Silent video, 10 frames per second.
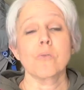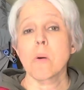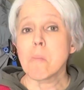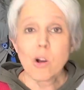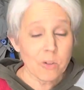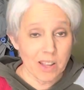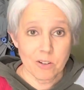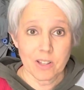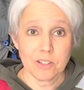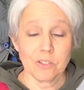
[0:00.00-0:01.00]
remote
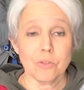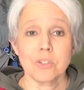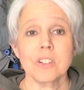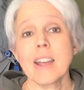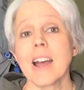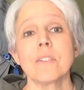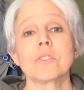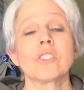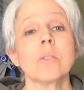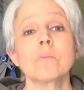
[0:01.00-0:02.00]
areas, you should have
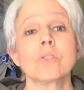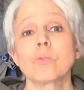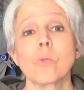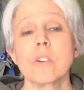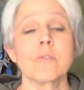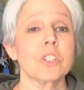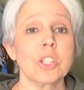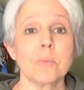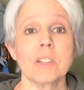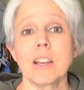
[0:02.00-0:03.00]
some sort of
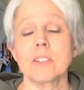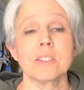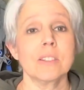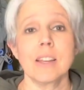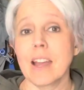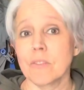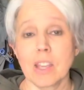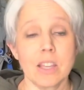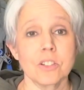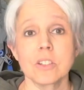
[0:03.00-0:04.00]
GPS
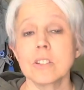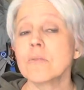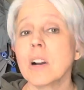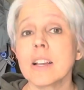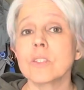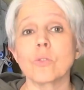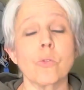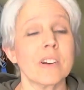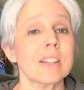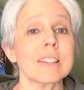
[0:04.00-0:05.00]
navigation device,
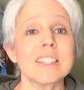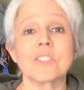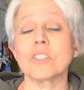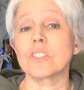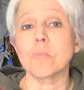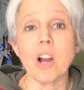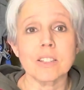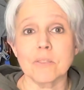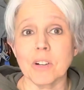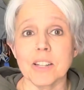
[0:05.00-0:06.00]
or at least a
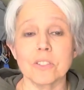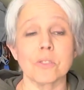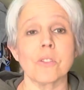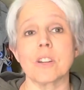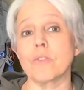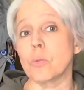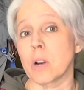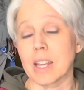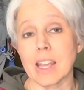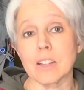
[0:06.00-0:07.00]
spot device, so that if you
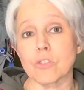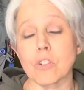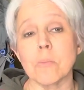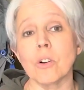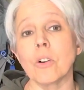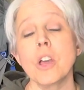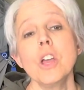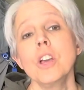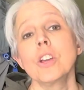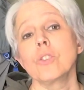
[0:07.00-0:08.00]
were to get in trouble,
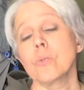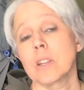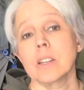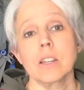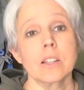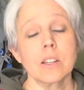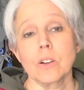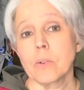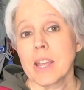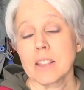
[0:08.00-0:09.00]
you can,
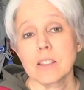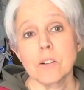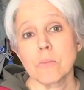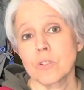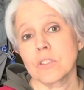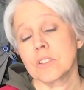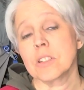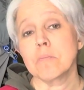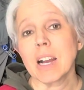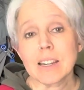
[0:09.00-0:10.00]
hit the
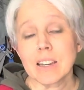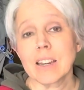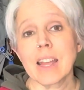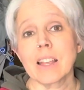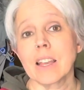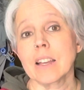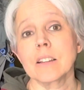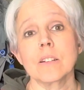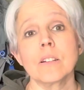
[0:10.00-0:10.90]
emergency button and get